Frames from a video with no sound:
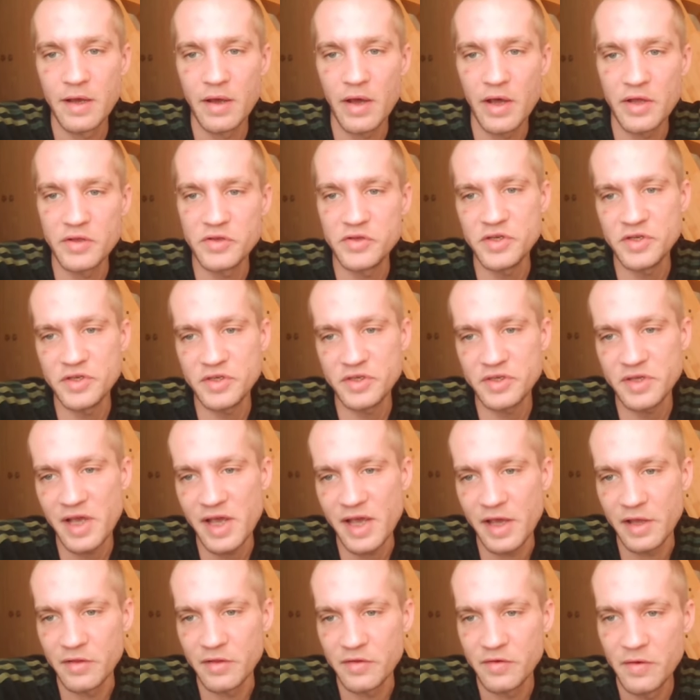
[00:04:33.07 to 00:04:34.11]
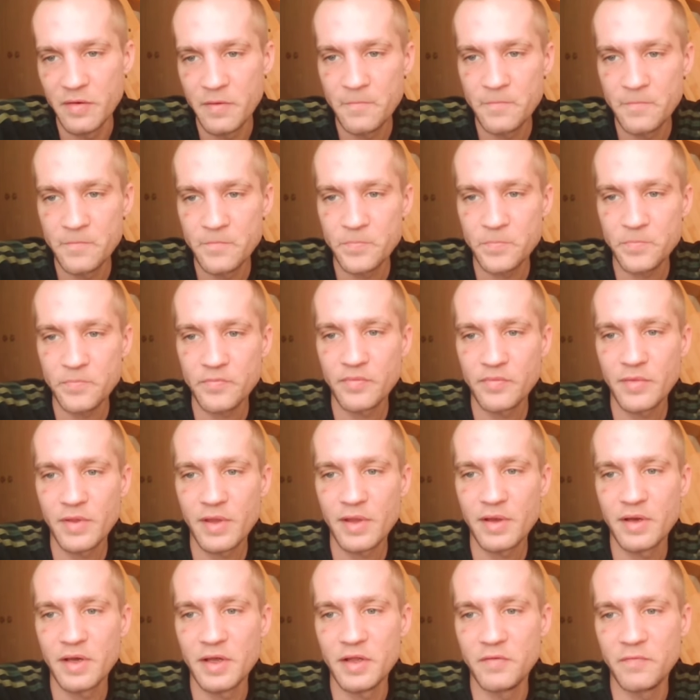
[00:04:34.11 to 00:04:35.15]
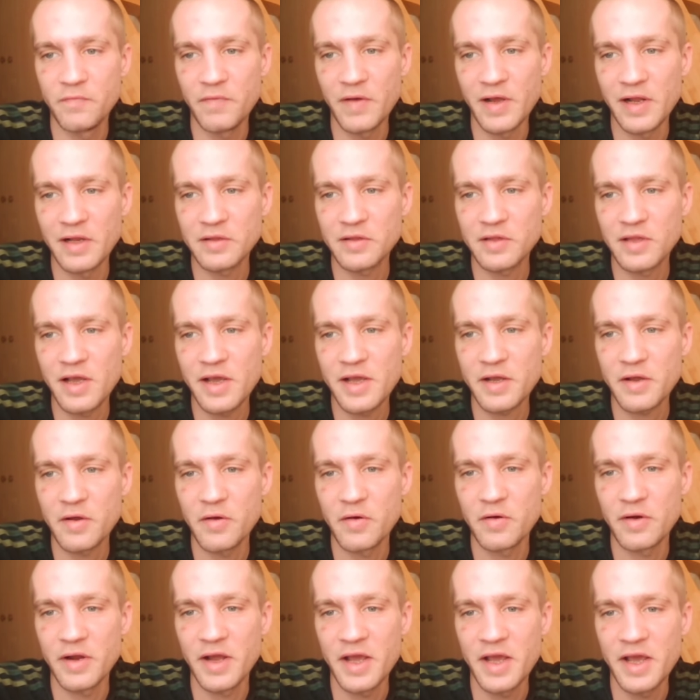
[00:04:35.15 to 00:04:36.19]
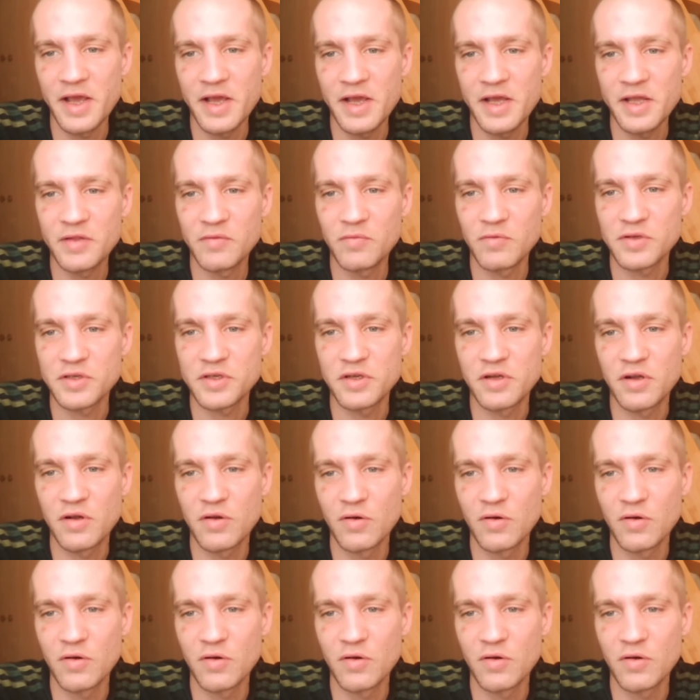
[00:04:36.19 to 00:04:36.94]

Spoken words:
And she said it felt like her head was